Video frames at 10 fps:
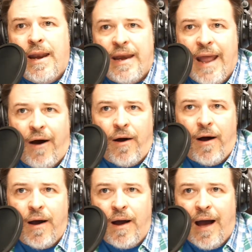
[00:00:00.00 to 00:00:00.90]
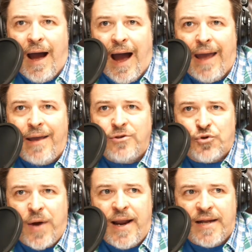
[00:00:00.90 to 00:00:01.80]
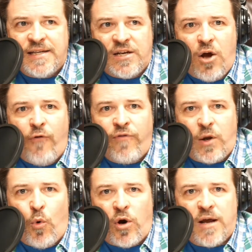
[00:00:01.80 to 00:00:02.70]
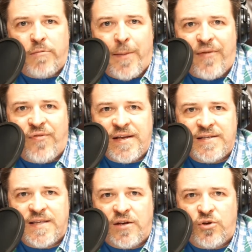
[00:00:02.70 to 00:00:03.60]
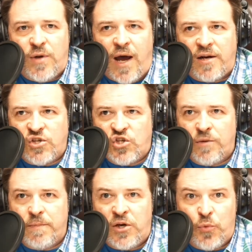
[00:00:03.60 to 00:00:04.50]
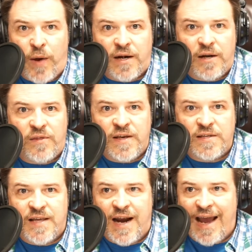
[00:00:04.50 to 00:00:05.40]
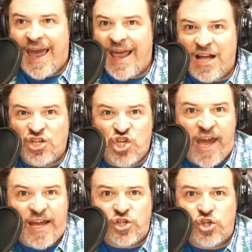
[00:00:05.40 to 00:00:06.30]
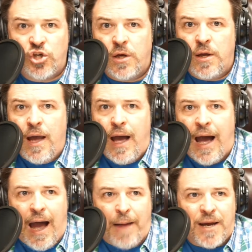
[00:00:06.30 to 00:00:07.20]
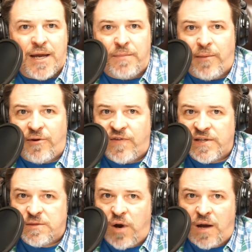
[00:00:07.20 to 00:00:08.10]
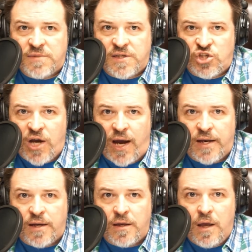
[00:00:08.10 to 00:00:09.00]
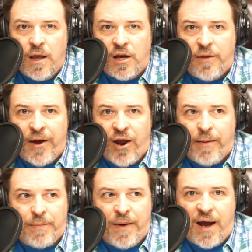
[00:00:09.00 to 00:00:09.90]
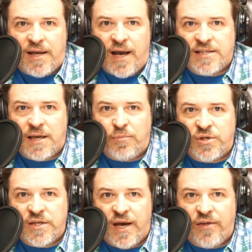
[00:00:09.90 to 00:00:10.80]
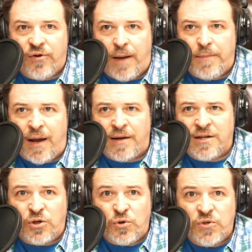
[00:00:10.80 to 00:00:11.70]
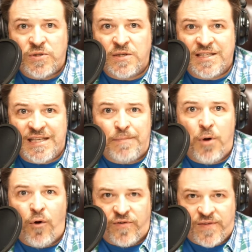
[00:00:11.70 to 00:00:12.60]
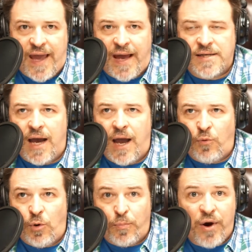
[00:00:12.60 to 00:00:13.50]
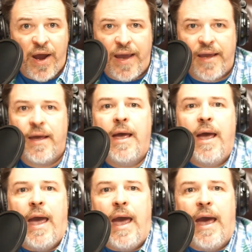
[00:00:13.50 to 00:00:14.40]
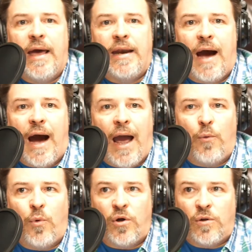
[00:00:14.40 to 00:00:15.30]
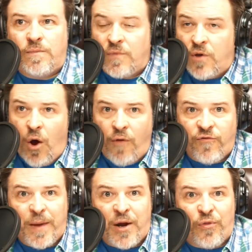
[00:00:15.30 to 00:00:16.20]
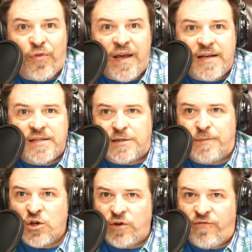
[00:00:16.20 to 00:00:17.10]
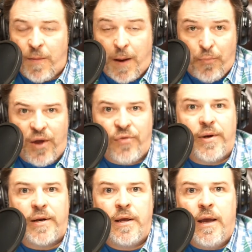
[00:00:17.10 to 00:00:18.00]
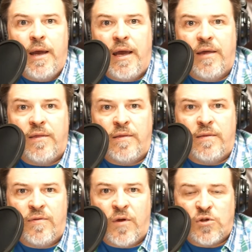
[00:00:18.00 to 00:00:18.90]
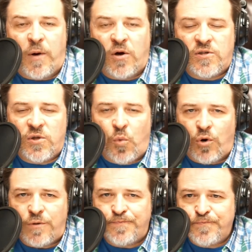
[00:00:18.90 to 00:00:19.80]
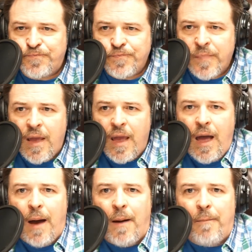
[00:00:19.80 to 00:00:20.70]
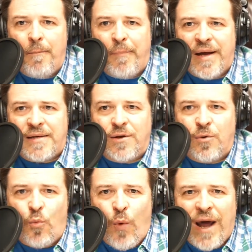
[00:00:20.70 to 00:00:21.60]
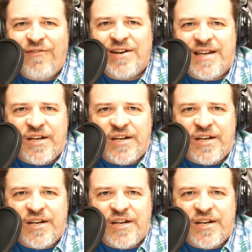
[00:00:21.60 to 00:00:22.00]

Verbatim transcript: Now, I try not to get overly worked up about things that do not concern me directly, things that I cannot change. I'm not going to be able to fix the problems in China. no matter how many podcasts I put together, I'm not going to lose sleep over that. I will pray, and I will hope for better things, especially for my brethren in those parts of the world. But what if it did